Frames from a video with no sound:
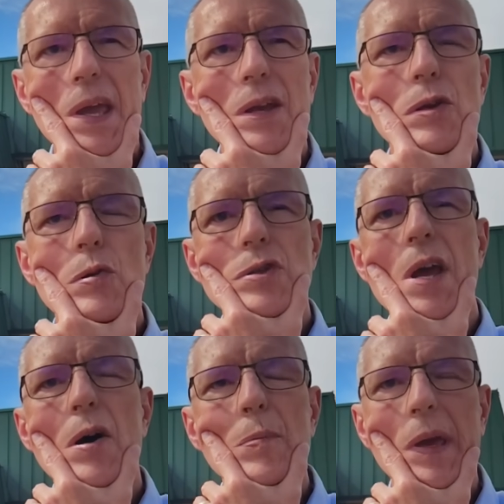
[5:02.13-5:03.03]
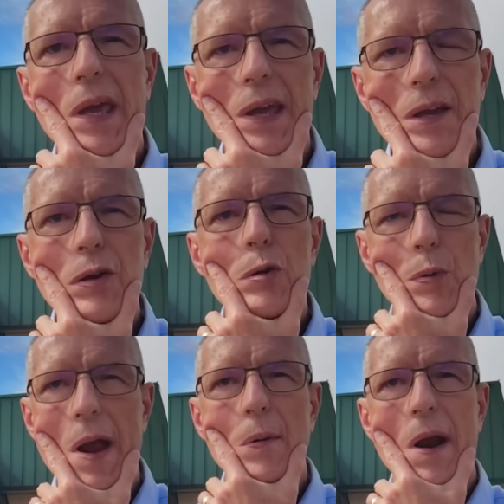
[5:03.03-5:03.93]
You tell me who
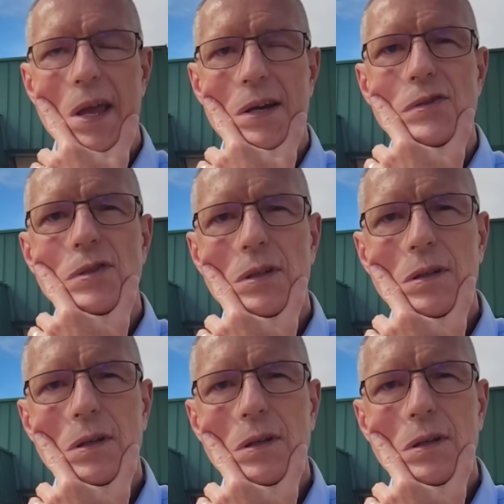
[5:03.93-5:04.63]
Ray Ray is.